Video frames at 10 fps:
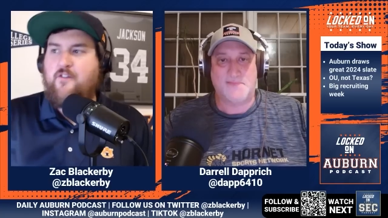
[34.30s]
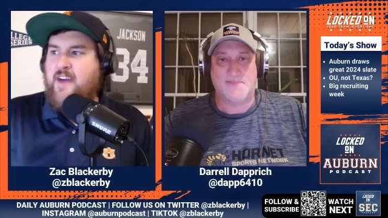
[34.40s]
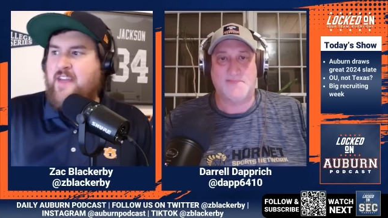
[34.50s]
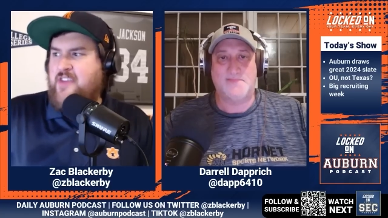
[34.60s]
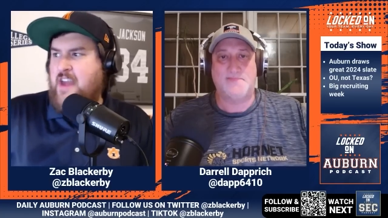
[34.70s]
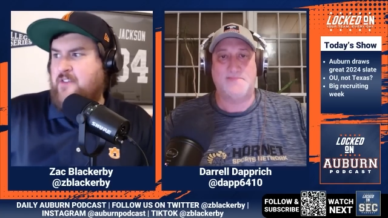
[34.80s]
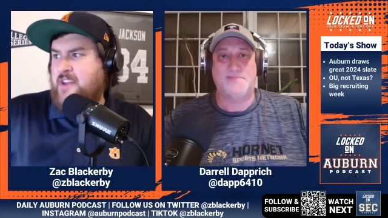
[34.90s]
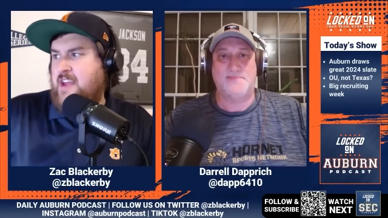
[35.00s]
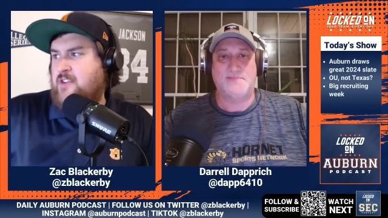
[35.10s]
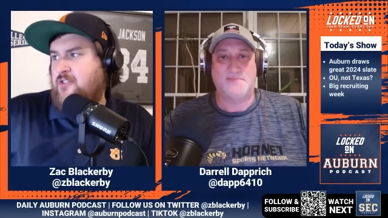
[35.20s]
Speaker 1: vet. The
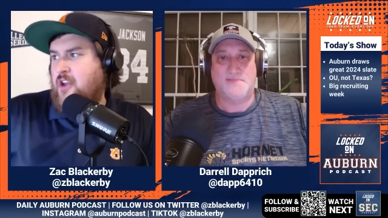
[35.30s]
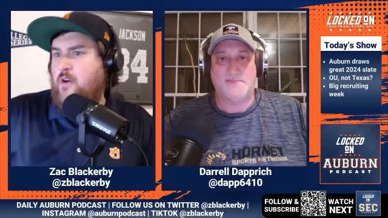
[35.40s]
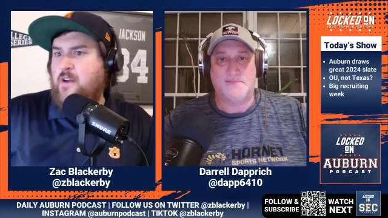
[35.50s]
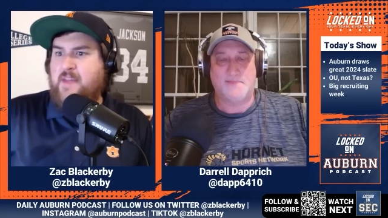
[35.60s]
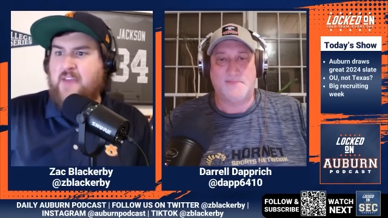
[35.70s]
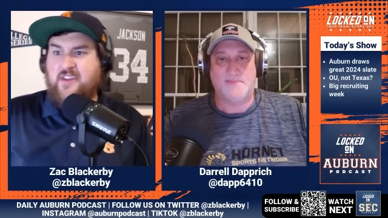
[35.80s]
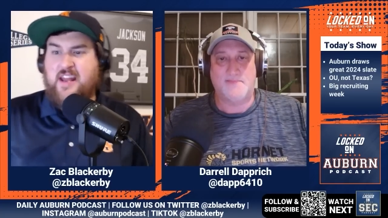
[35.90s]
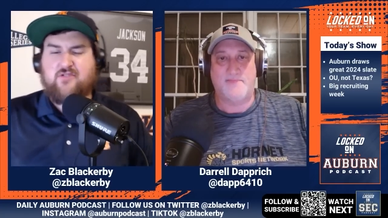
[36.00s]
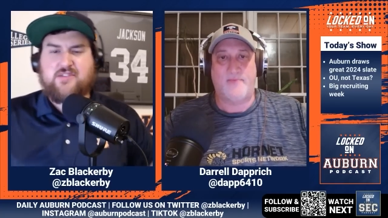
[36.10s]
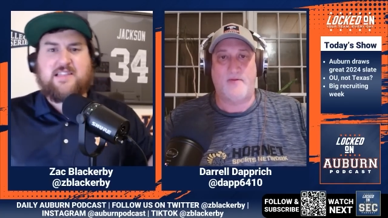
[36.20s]
everydayers know him, the
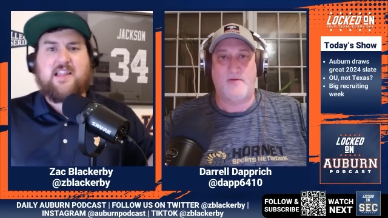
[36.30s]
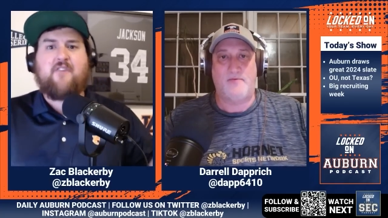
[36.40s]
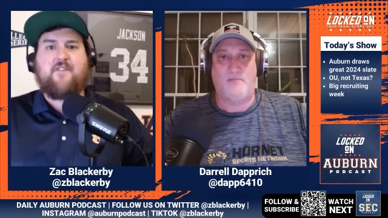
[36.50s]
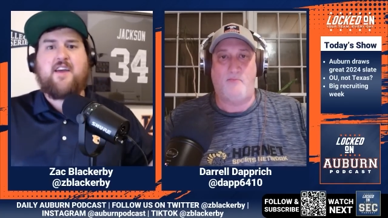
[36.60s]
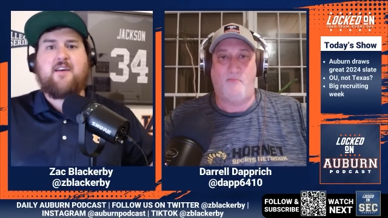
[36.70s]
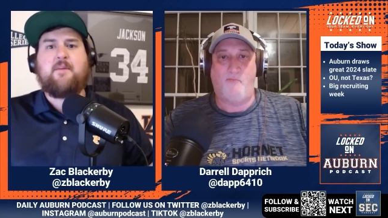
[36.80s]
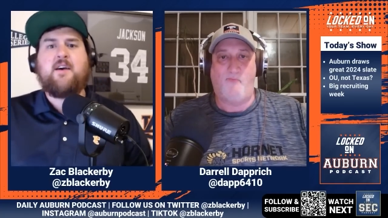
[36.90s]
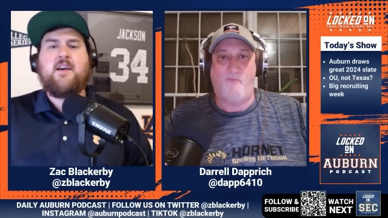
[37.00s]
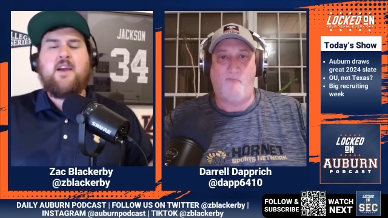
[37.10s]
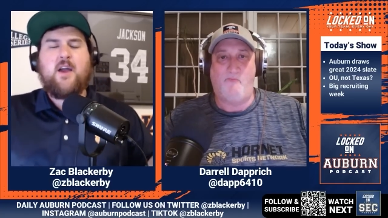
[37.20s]
everydayers love him,
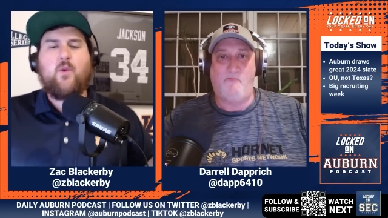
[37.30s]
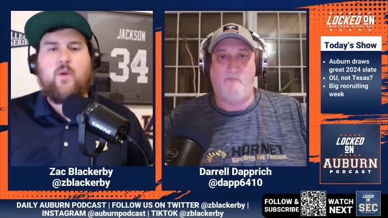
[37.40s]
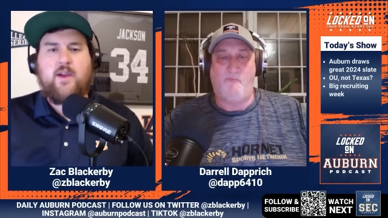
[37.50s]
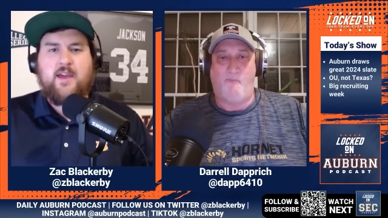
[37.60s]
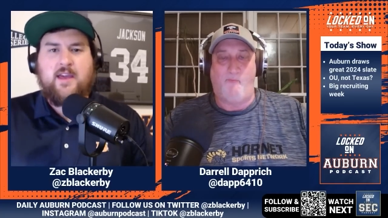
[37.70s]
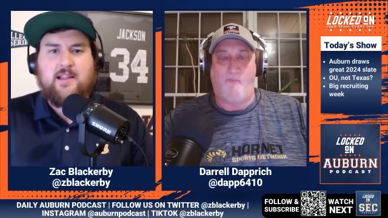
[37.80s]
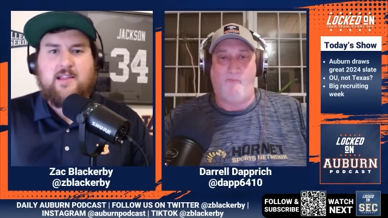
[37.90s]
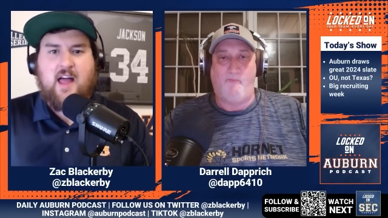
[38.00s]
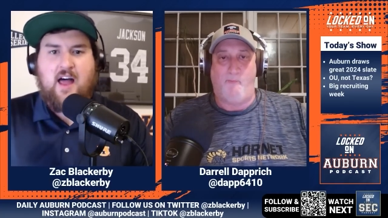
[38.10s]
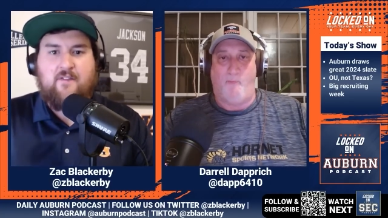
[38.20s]
and we
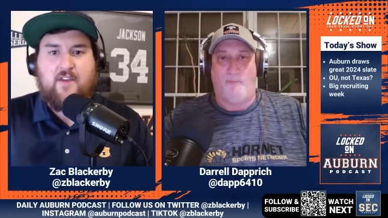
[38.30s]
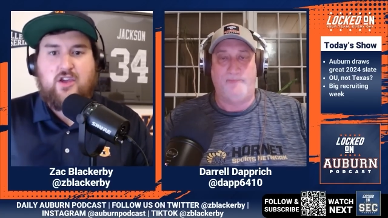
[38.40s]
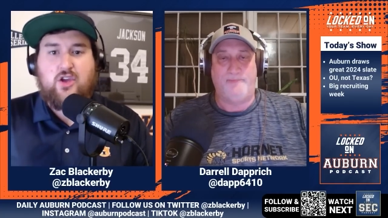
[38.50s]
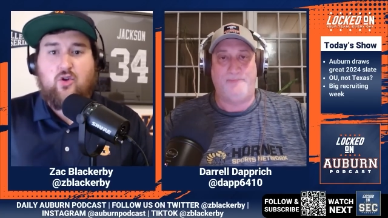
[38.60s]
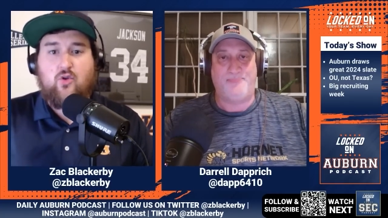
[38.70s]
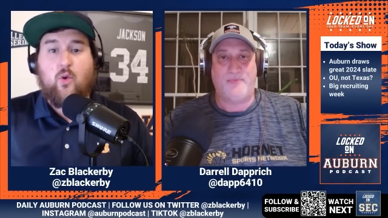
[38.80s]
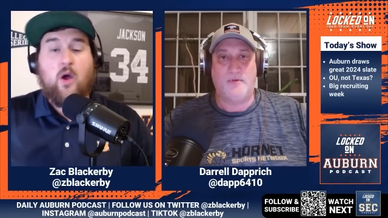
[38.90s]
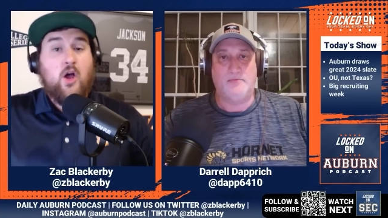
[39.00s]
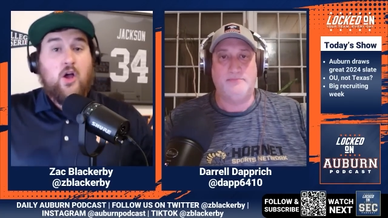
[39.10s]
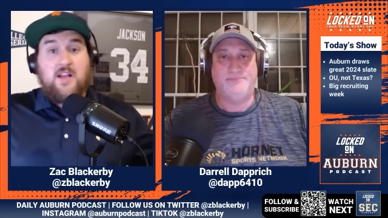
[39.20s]
love you.
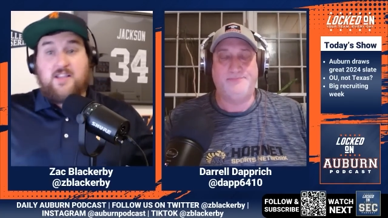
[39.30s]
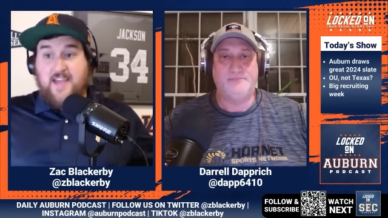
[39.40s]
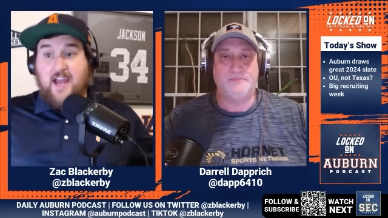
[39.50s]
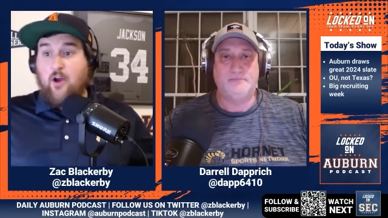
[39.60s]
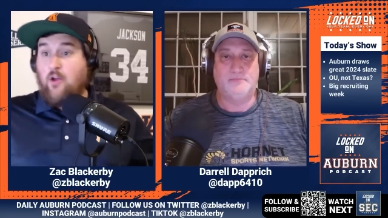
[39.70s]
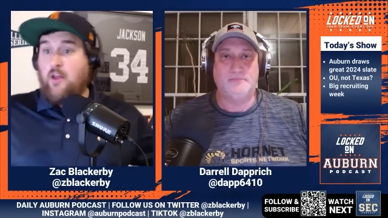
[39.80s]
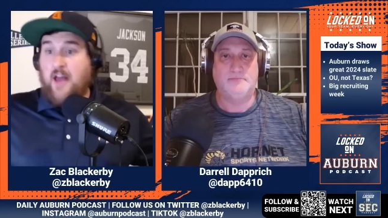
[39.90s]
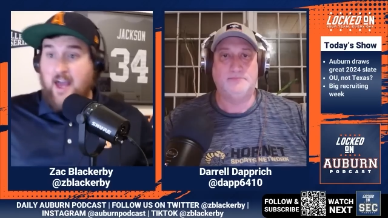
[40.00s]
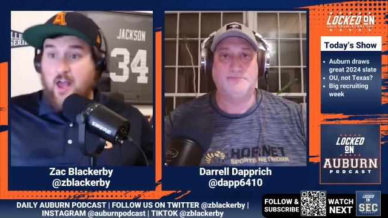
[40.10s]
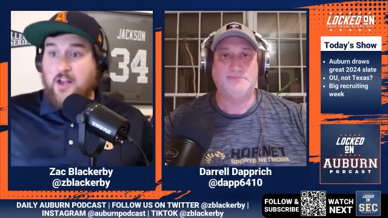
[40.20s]
Darrell,
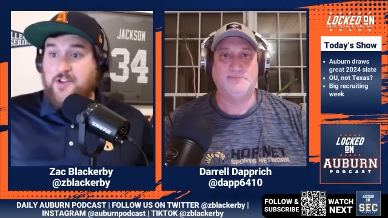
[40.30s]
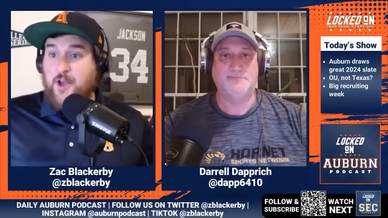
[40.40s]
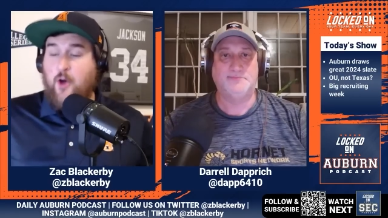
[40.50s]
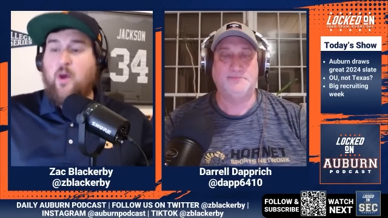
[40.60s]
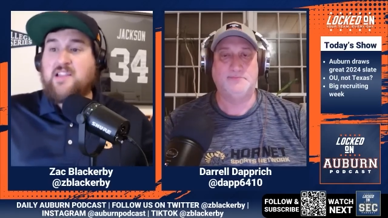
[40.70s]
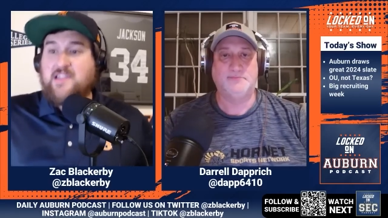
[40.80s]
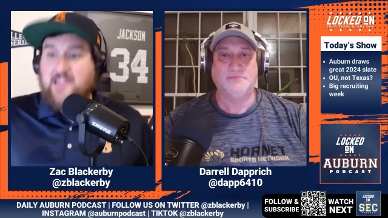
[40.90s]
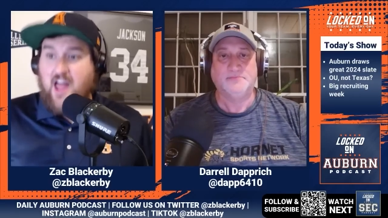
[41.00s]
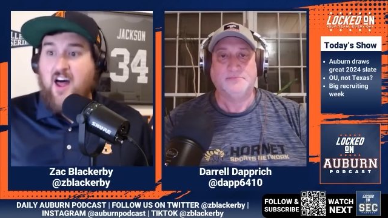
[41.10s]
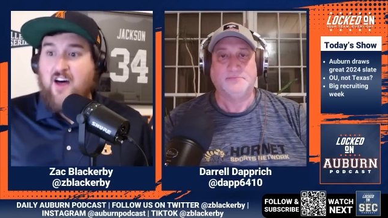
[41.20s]
I also
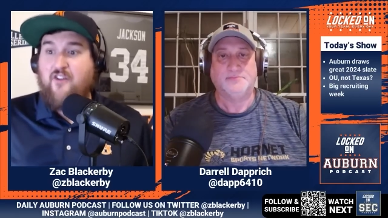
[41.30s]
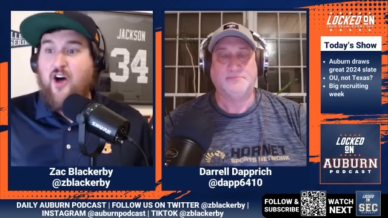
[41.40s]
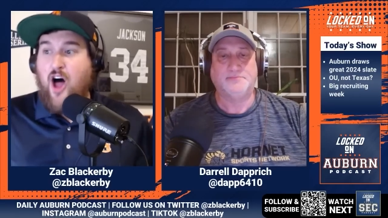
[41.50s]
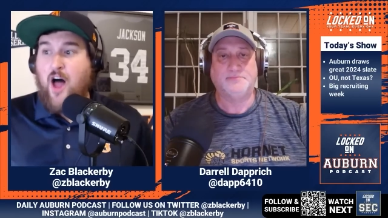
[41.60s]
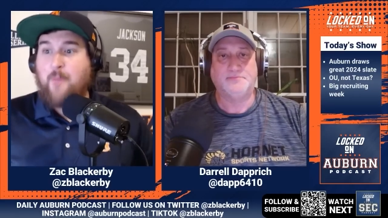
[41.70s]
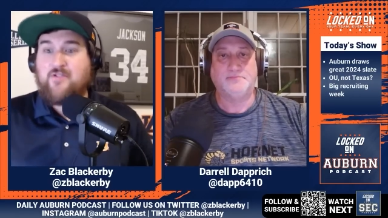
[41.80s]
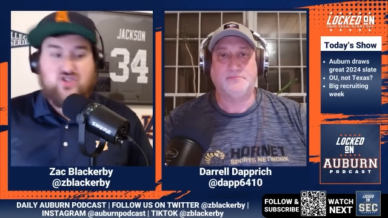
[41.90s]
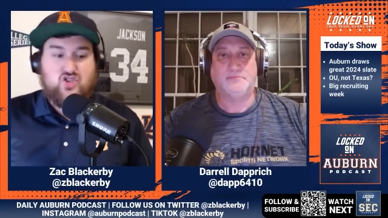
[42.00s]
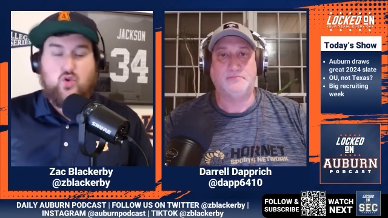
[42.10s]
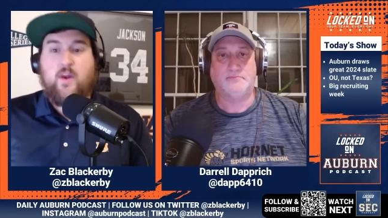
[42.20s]
love
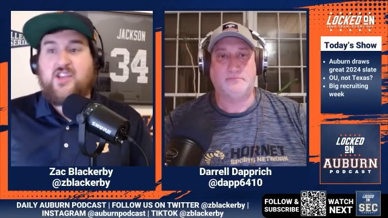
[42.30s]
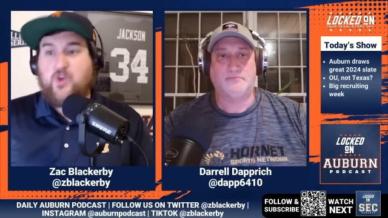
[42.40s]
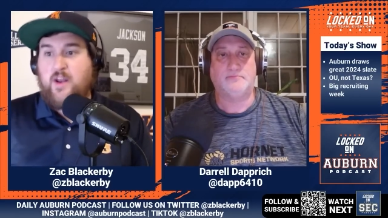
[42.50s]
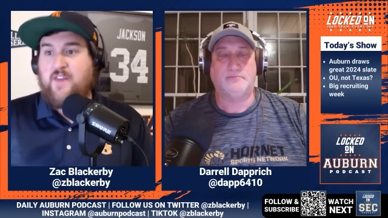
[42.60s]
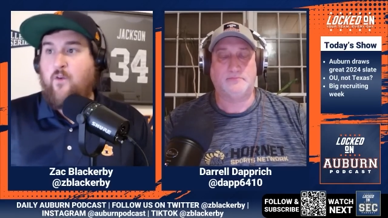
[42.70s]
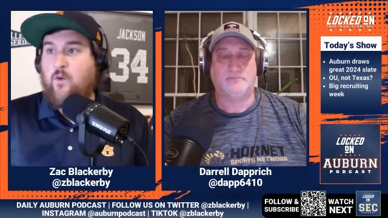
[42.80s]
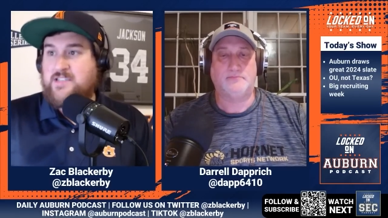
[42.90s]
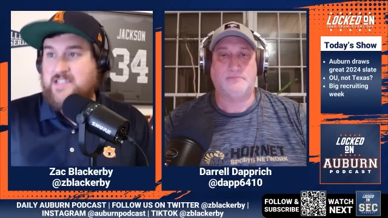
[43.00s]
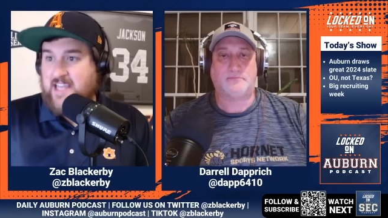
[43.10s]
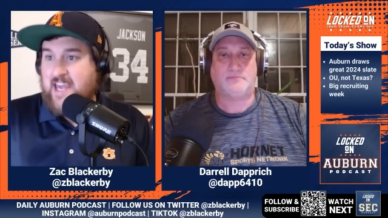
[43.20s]
Auburn's 2024
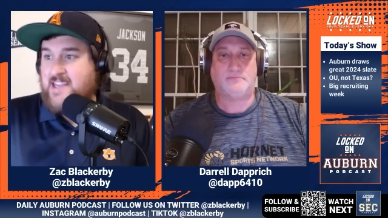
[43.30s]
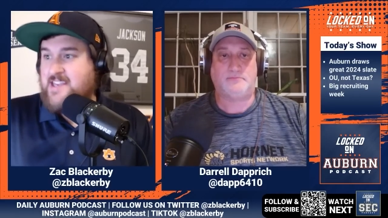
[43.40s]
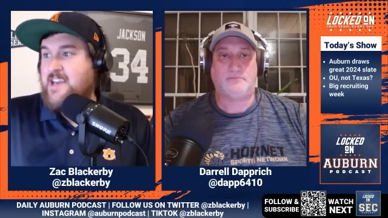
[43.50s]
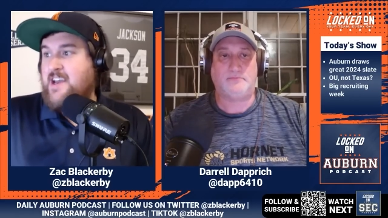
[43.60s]
slate